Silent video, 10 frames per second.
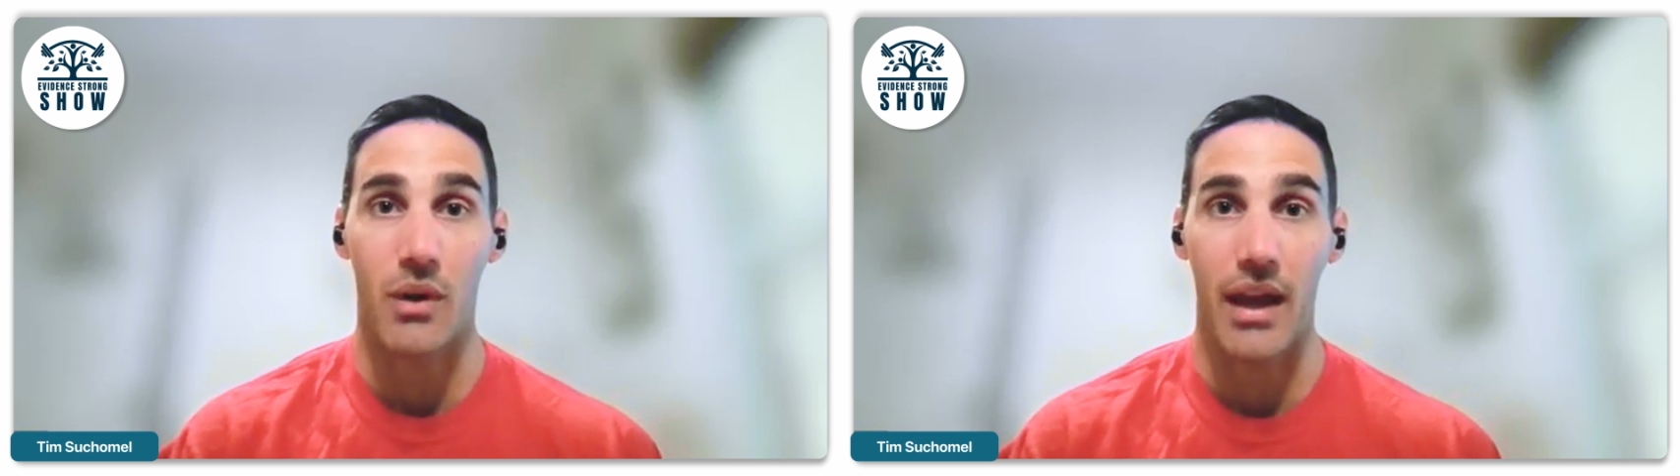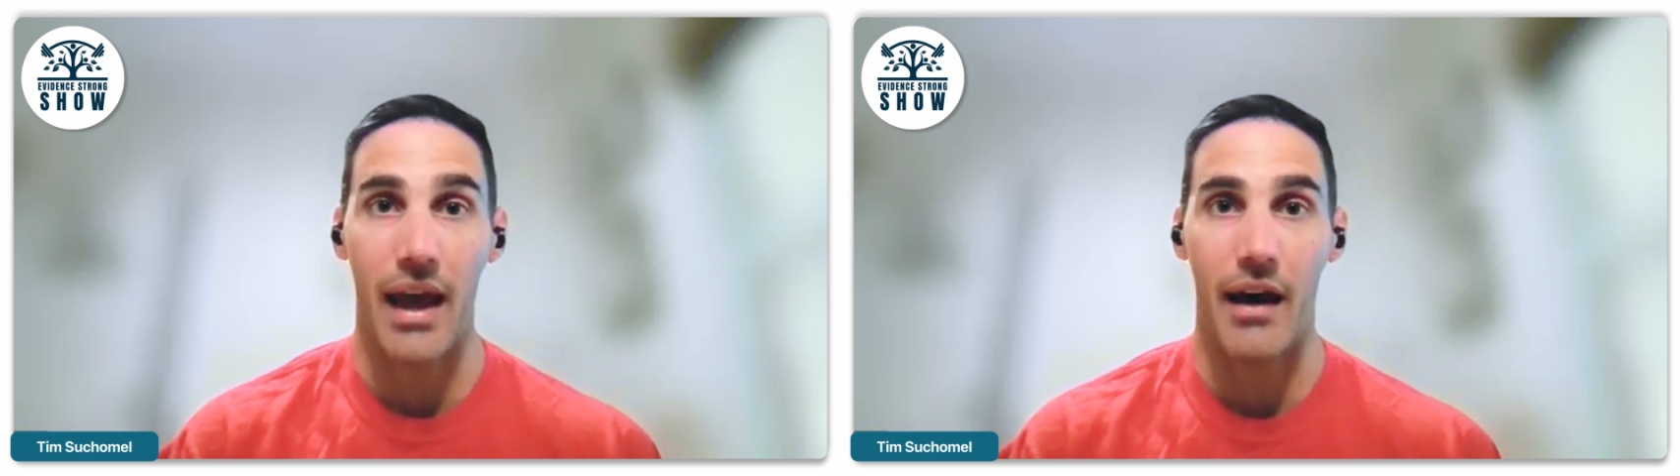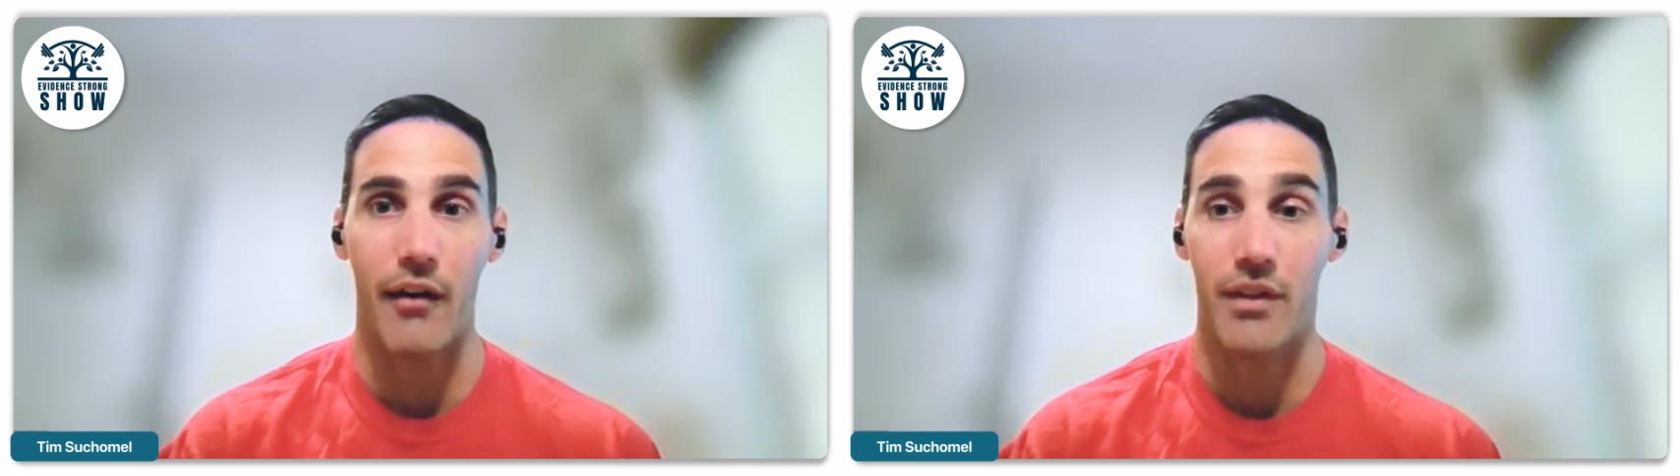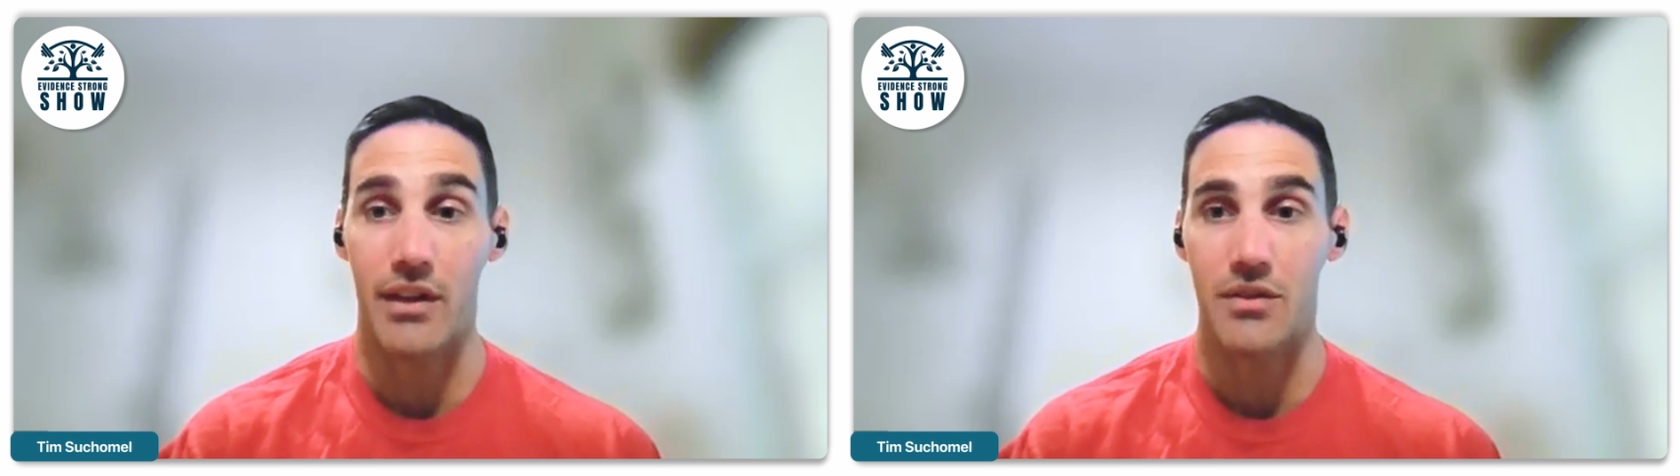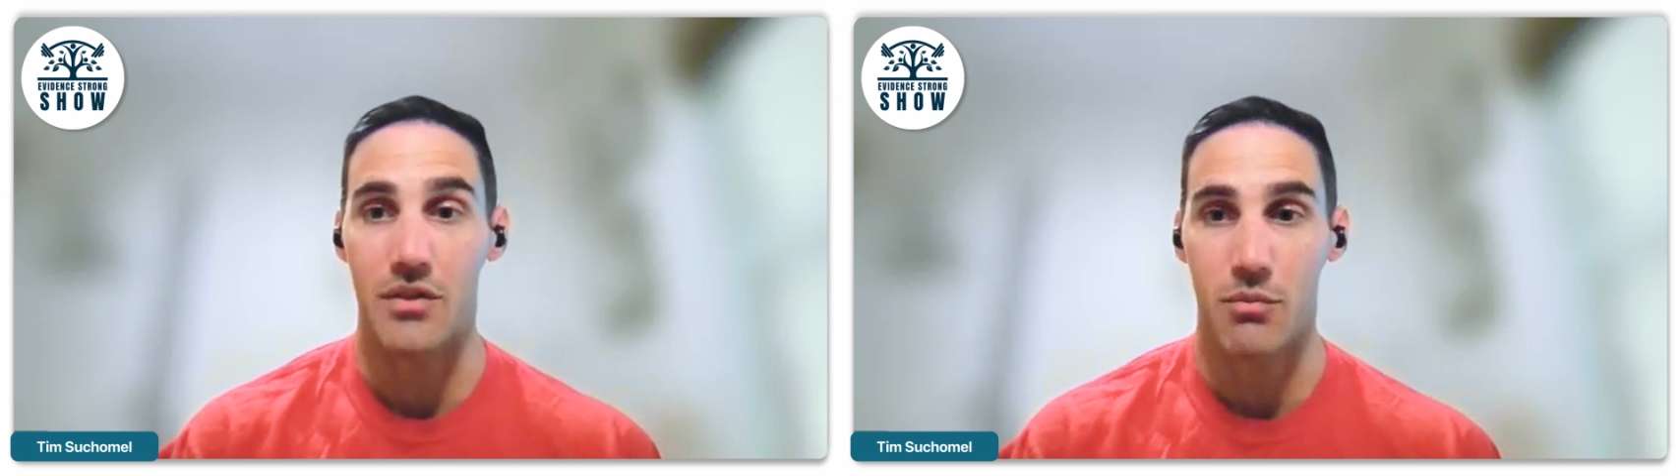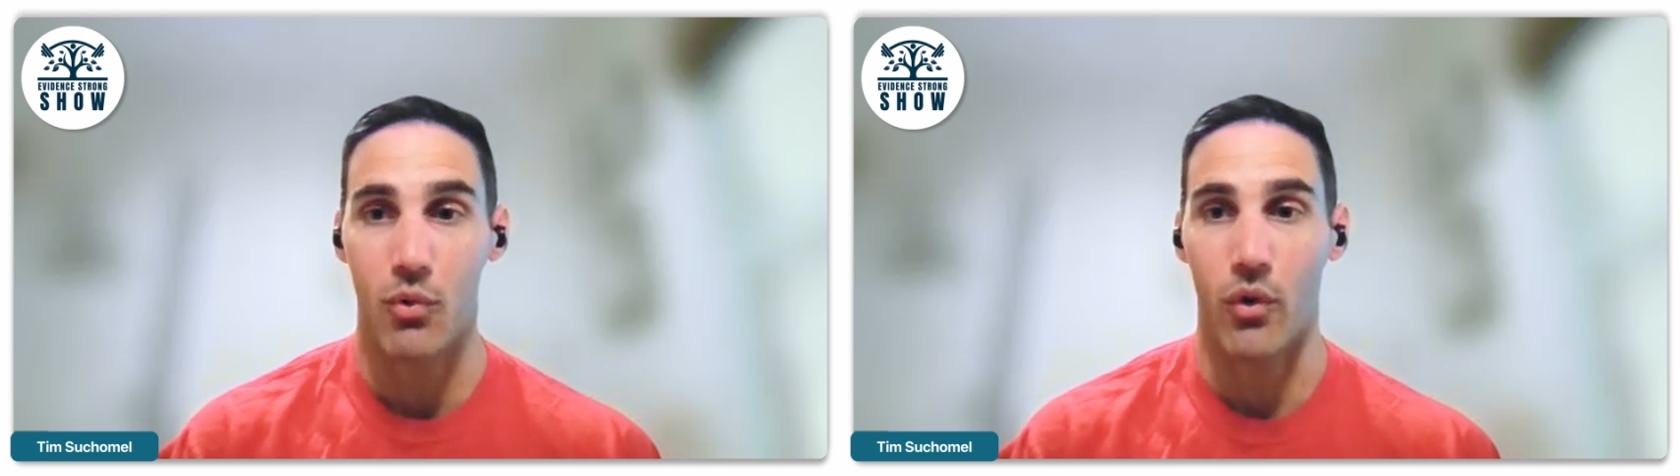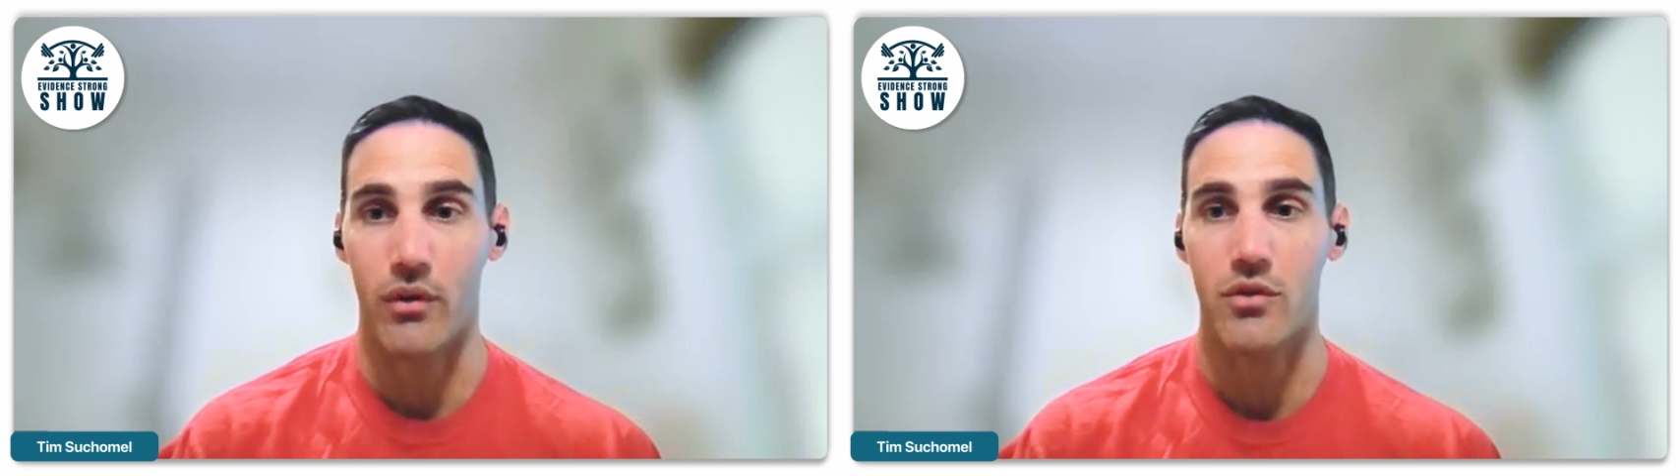have in sport.